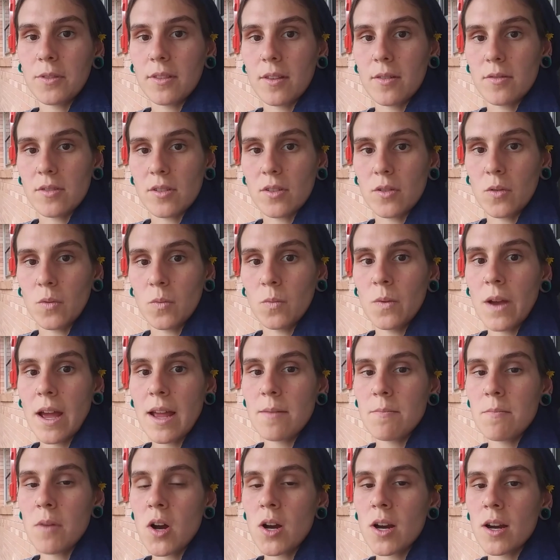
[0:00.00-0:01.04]
those little red
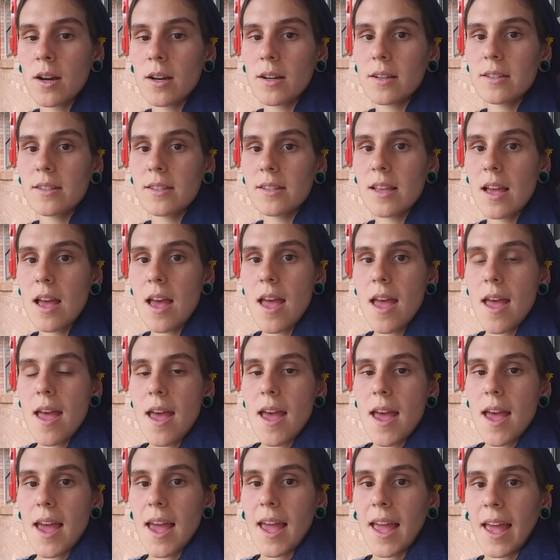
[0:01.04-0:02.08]
marks,
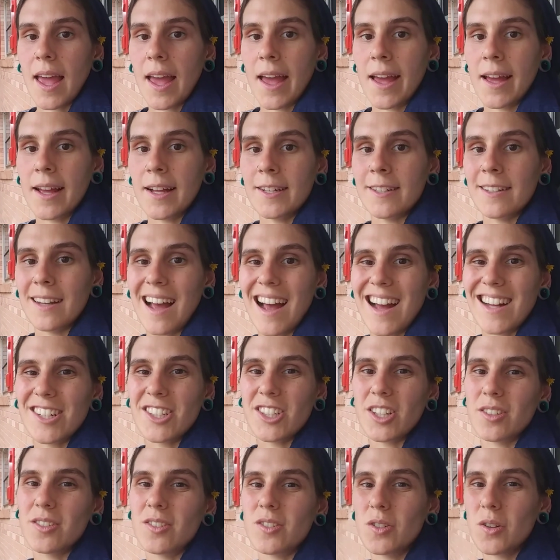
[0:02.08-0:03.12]
and I
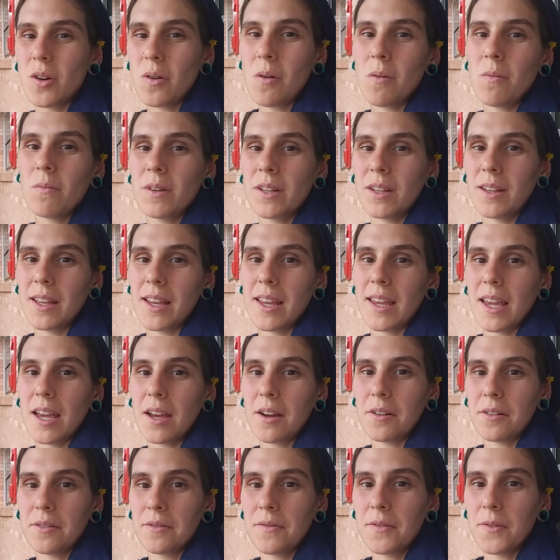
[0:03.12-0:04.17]
just don't really
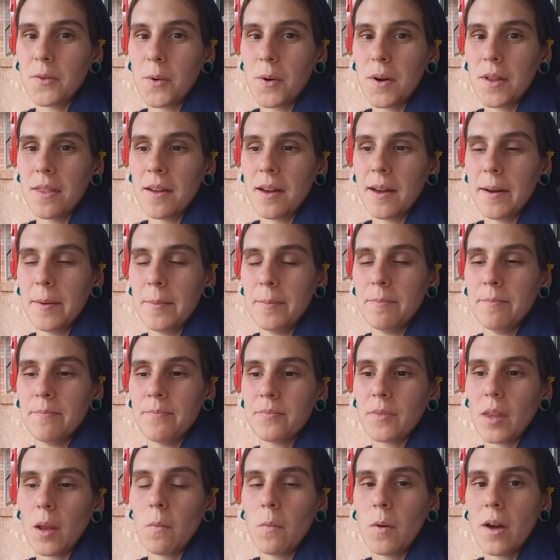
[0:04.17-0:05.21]
care for them
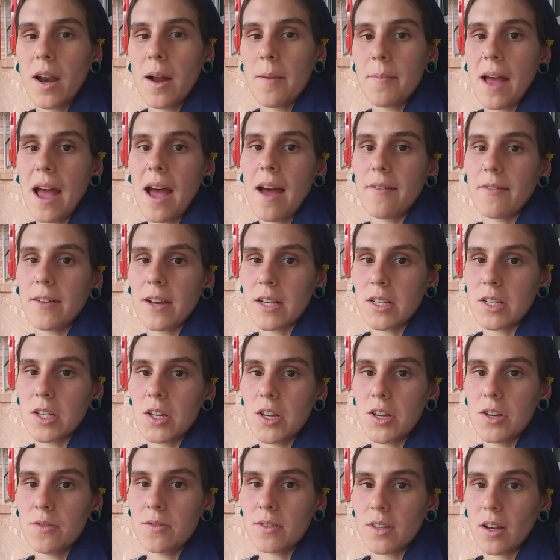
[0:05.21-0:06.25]
when I'm having to
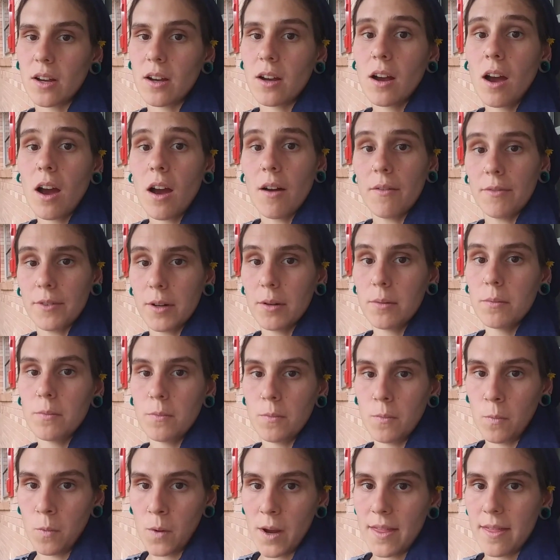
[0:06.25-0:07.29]
use a cover
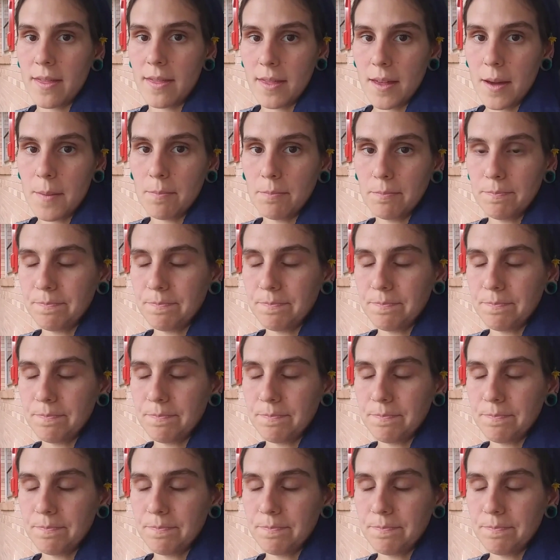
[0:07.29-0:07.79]
with them.